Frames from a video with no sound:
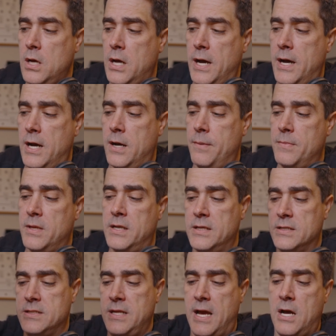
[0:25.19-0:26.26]
It
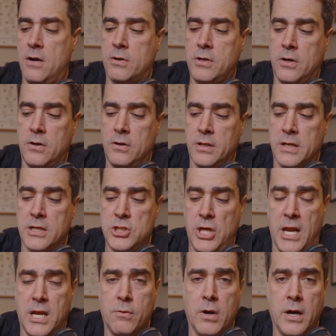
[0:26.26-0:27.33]
is now currently
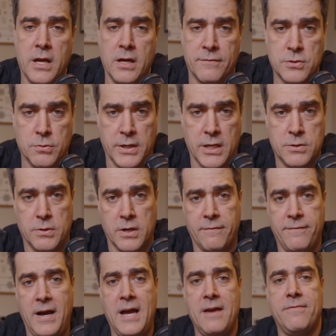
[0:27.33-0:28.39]
January of
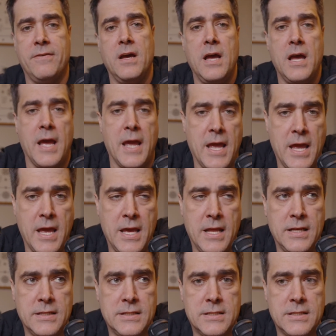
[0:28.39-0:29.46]
2025,
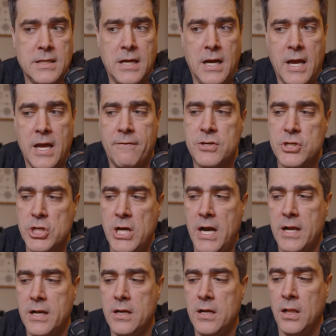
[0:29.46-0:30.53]
and I have
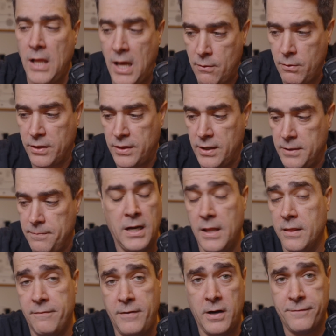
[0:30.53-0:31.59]
shot a lot with it.
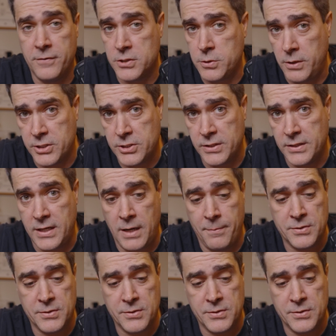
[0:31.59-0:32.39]
The very first question that I'm